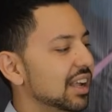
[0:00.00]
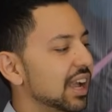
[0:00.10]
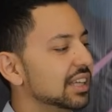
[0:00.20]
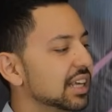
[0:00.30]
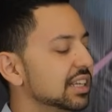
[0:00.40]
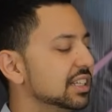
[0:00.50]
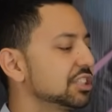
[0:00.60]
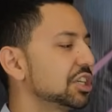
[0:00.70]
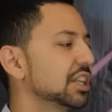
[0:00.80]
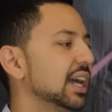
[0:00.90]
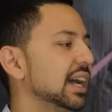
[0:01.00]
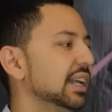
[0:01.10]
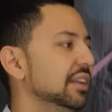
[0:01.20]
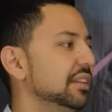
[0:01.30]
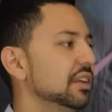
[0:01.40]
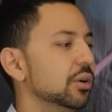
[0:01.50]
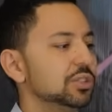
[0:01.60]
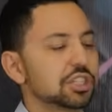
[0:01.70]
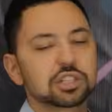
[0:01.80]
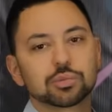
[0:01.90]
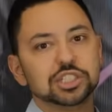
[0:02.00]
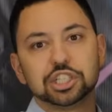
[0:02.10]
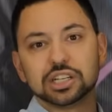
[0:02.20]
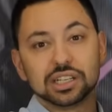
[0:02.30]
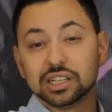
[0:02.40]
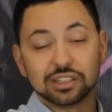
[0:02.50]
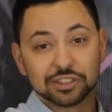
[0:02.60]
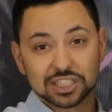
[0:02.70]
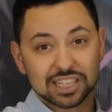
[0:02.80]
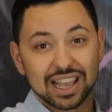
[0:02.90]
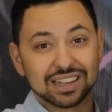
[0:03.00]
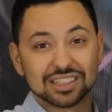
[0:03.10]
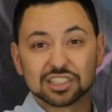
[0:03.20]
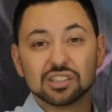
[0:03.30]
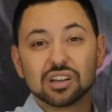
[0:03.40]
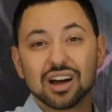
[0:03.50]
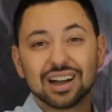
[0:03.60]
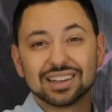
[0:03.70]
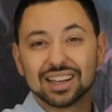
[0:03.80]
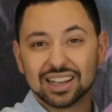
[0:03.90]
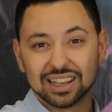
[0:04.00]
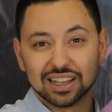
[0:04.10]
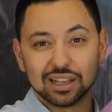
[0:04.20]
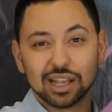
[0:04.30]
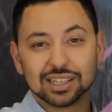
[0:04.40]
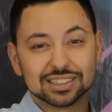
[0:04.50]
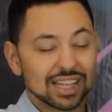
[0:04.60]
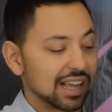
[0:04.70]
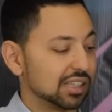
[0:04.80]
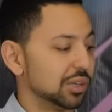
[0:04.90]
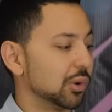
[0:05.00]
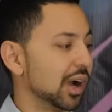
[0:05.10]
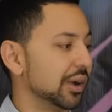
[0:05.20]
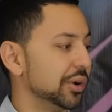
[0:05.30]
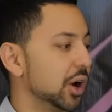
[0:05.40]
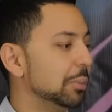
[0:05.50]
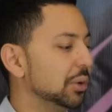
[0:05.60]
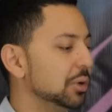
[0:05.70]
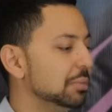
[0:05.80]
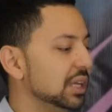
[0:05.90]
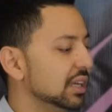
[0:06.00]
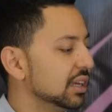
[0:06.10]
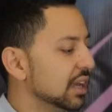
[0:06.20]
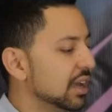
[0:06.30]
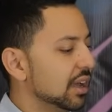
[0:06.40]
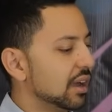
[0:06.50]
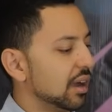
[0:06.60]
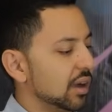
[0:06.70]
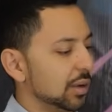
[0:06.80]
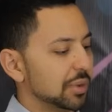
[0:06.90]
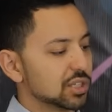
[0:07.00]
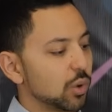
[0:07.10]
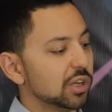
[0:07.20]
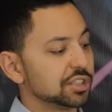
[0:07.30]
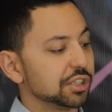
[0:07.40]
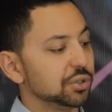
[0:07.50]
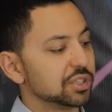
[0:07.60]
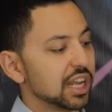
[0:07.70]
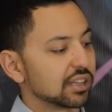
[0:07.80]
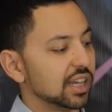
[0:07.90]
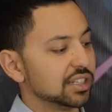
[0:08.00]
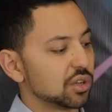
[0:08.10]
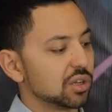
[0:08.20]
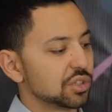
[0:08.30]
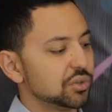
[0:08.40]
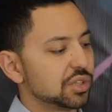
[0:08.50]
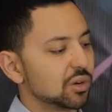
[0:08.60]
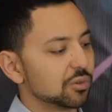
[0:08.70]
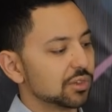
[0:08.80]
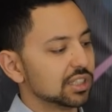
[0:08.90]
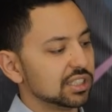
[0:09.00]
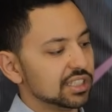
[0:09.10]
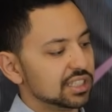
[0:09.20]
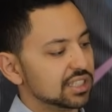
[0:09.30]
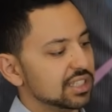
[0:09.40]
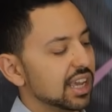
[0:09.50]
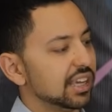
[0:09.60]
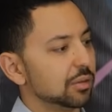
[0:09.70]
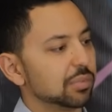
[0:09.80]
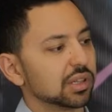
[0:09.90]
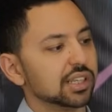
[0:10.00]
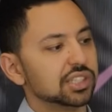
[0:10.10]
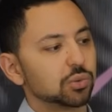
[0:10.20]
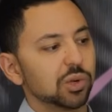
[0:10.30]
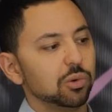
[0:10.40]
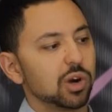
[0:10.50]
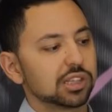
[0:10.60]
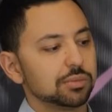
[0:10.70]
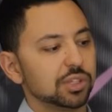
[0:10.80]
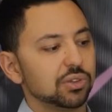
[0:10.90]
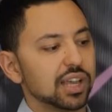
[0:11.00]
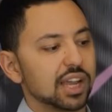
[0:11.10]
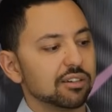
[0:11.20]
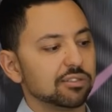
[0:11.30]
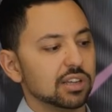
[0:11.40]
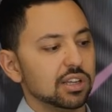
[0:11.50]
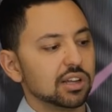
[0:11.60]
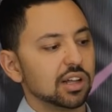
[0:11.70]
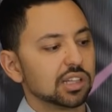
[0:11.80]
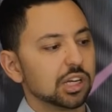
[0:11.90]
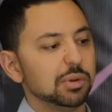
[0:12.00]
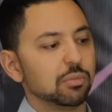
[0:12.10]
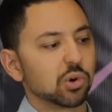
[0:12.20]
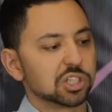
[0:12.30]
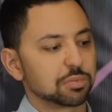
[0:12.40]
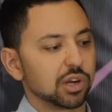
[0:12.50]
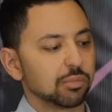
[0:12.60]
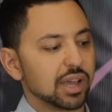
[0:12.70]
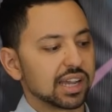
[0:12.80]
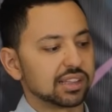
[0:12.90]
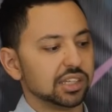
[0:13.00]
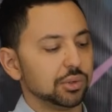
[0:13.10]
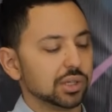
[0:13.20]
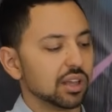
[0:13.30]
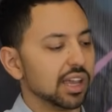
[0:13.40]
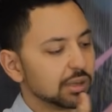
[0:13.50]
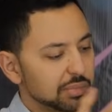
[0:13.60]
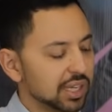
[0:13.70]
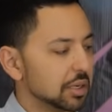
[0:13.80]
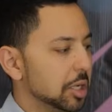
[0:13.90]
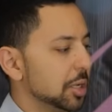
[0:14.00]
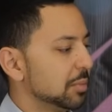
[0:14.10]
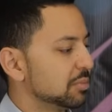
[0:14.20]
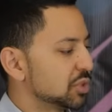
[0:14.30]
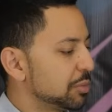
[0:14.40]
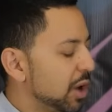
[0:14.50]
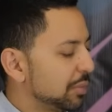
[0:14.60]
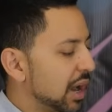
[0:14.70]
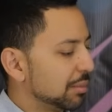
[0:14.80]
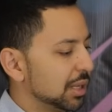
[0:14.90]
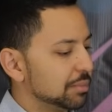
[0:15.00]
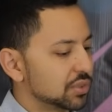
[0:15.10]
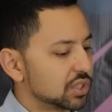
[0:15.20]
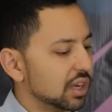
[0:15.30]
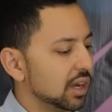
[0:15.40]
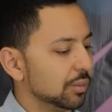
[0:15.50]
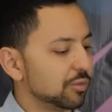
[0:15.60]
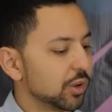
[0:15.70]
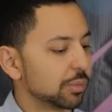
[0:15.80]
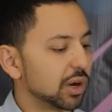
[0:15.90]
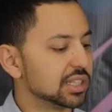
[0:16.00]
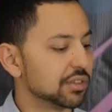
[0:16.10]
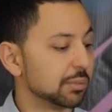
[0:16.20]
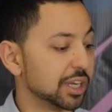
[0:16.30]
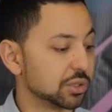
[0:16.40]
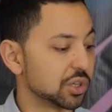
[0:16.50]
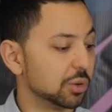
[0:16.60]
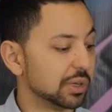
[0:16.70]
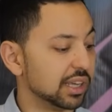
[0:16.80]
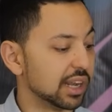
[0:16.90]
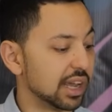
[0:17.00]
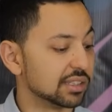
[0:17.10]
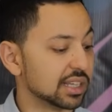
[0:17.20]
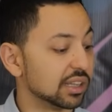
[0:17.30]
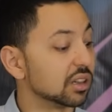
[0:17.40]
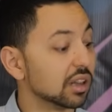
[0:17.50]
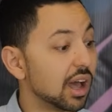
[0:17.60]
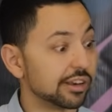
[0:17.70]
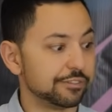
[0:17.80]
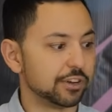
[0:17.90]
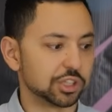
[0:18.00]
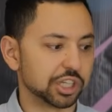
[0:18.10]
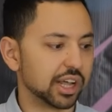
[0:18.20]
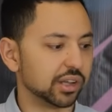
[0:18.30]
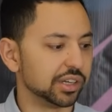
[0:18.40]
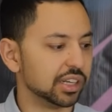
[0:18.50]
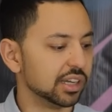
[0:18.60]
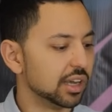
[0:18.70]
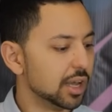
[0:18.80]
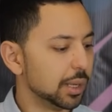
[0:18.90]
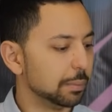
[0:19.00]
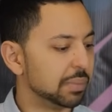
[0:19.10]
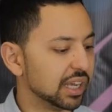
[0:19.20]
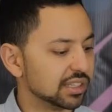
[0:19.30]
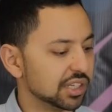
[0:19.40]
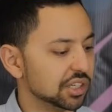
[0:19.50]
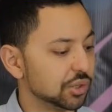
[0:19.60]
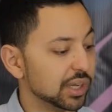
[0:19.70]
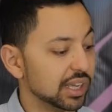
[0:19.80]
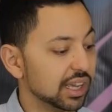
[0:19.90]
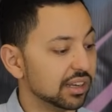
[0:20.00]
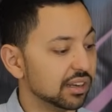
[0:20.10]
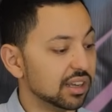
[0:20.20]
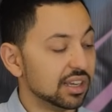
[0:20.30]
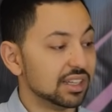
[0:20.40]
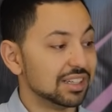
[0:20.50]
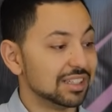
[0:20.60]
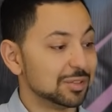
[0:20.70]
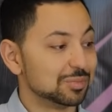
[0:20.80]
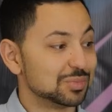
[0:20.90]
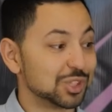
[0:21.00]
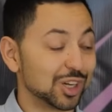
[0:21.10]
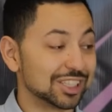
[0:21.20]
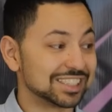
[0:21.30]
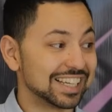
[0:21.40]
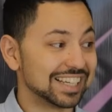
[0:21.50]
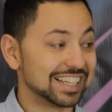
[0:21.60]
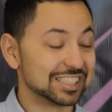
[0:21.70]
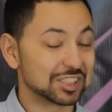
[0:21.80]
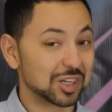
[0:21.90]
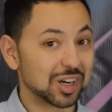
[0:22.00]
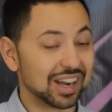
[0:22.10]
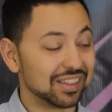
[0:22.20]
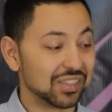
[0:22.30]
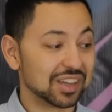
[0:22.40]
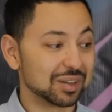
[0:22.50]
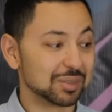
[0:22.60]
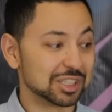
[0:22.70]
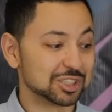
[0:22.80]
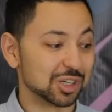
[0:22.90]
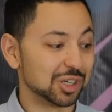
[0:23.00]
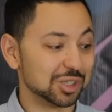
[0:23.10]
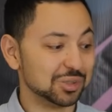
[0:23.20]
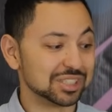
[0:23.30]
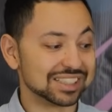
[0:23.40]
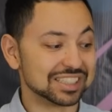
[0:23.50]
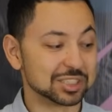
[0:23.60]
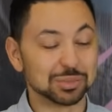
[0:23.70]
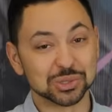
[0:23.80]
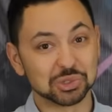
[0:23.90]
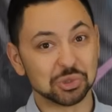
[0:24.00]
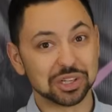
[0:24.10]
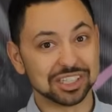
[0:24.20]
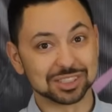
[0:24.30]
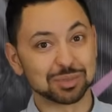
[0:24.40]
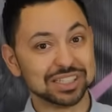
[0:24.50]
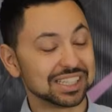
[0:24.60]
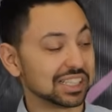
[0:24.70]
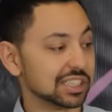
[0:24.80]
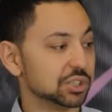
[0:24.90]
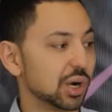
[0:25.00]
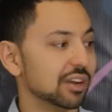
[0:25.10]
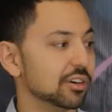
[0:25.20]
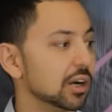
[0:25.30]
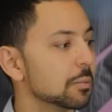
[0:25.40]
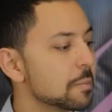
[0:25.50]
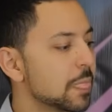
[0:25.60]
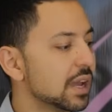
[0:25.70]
And then in addition to that, you know, just the rigidity of the stand is not exactly where I would hope it would be. As well as the gooseneck lights also don't really stay in place where you want them to. They have a little bit more spring back than you would like, but small problems. For the price of the microscope, it has a lot of functionality baked into it. And sorry to say it, Andonstar, I think I'm gonna start using this MOYSUWE as my daily driver.